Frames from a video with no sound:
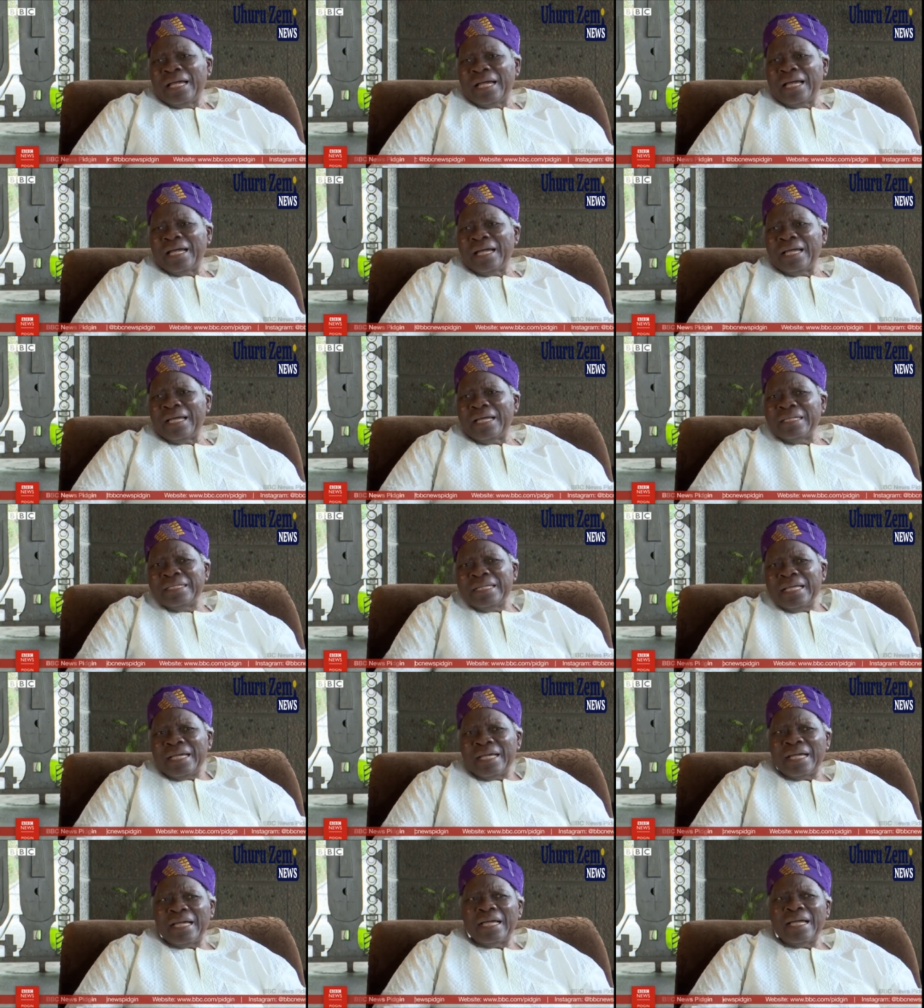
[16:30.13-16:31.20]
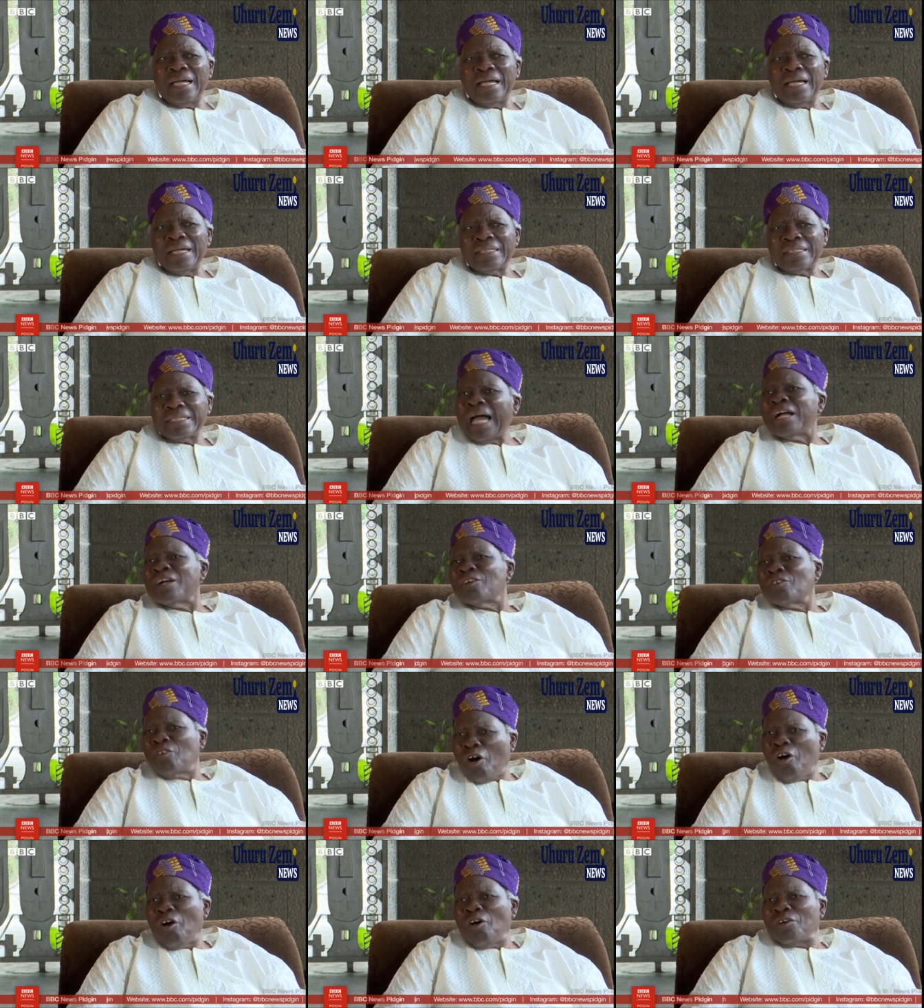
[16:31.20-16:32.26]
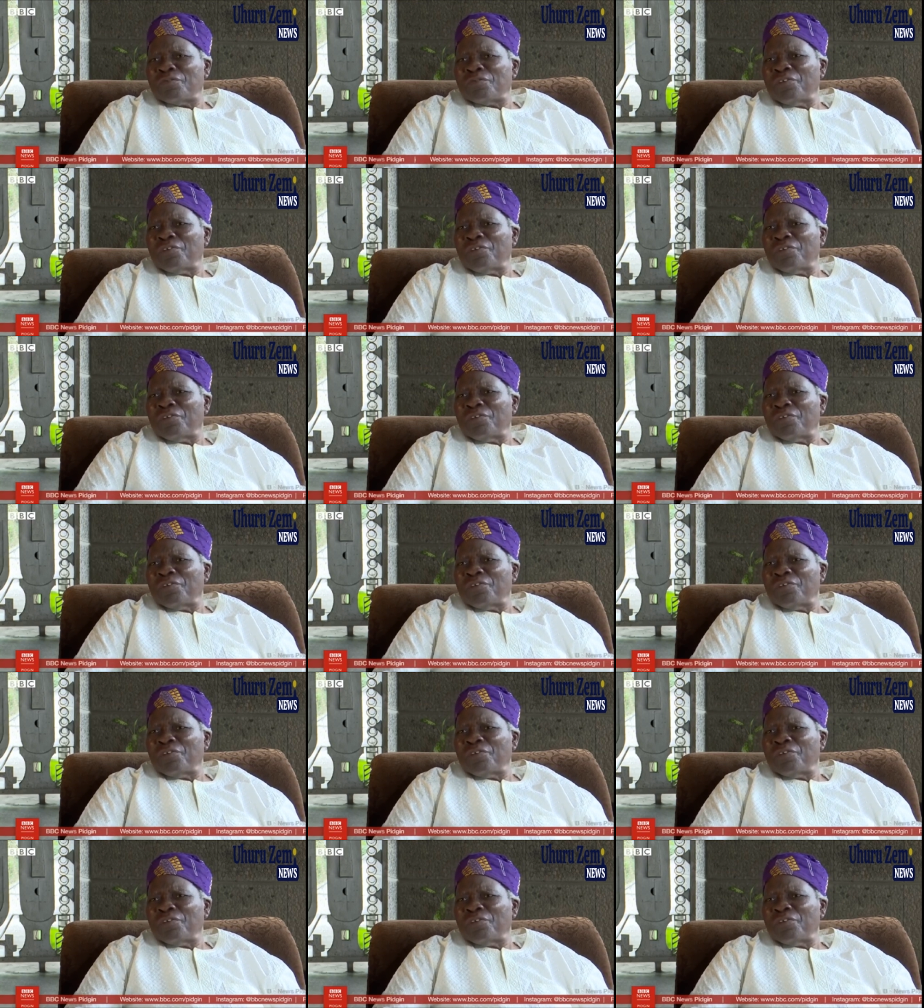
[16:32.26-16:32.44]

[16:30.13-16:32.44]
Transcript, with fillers: And uh, thank God